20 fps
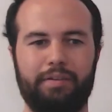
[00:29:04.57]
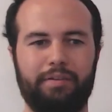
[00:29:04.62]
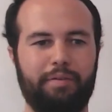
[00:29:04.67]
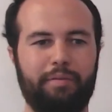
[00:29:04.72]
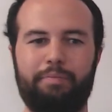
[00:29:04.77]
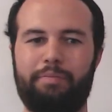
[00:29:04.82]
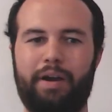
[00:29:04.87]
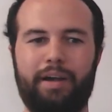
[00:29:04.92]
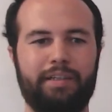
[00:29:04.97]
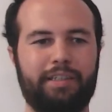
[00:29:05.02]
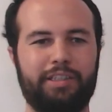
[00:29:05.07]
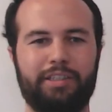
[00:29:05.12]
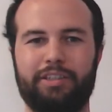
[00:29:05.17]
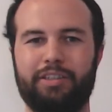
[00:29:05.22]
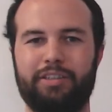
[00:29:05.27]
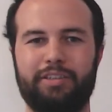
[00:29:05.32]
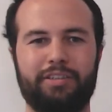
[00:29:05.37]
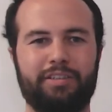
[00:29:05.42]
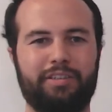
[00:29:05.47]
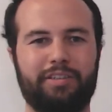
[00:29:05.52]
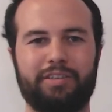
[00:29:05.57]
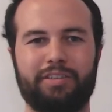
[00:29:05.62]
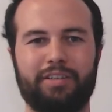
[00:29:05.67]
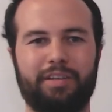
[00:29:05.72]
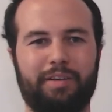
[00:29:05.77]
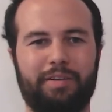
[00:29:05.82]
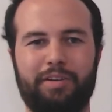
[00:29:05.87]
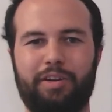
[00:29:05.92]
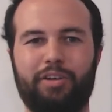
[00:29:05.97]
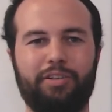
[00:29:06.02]
Partitions,
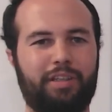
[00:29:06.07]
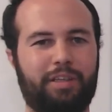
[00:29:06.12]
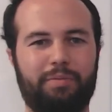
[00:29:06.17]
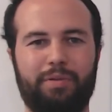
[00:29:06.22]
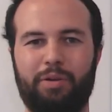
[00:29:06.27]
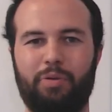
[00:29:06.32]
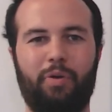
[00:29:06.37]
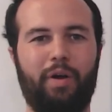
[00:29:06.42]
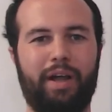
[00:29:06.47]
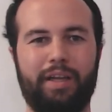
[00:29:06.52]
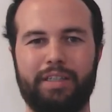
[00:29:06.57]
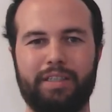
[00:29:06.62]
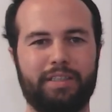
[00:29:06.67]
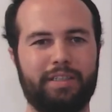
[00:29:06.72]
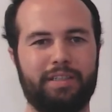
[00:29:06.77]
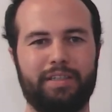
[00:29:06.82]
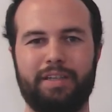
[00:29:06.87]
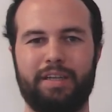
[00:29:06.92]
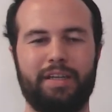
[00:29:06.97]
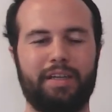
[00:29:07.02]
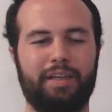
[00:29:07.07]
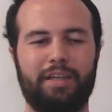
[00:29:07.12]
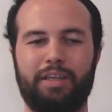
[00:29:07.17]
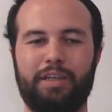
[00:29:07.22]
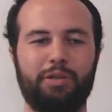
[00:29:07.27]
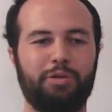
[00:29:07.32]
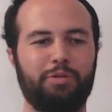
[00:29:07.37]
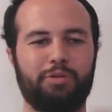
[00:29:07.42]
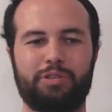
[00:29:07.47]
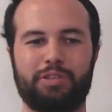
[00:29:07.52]
not even once.
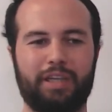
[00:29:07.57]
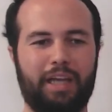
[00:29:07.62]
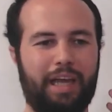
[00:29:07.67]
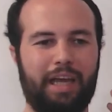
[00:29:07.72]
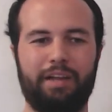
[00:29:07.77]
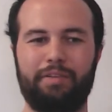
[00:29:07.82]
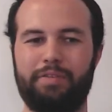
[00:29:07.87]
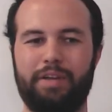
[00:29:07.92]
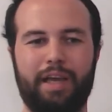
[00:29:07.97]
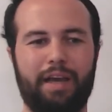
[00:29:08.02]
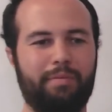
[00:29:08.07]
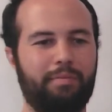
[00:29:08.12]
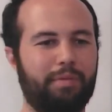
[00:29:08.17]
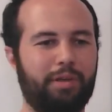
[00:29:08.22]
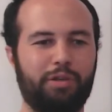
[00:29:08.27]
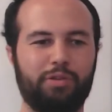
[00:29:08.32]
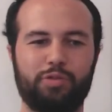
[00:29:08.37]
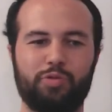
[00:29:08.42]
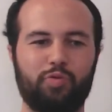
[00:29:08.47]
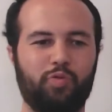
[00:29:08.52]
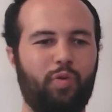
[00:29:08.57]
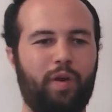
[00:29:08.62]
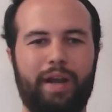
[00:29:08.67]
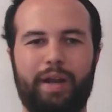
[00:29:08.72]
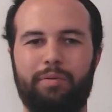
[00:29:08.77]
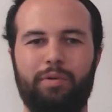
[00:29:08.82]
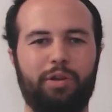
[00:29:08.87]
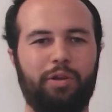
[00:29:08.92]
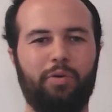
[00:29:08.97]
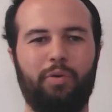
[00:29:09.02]
Use LVM, use
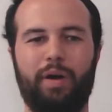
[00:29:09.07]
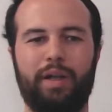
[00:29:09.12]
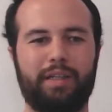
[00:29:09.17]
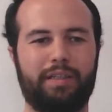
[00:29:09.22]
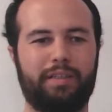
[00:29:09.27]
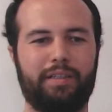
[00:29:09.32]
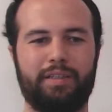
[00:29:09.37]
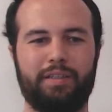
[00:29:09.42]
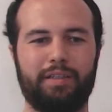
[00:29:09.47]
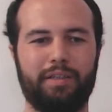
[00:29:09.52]
whatever you want.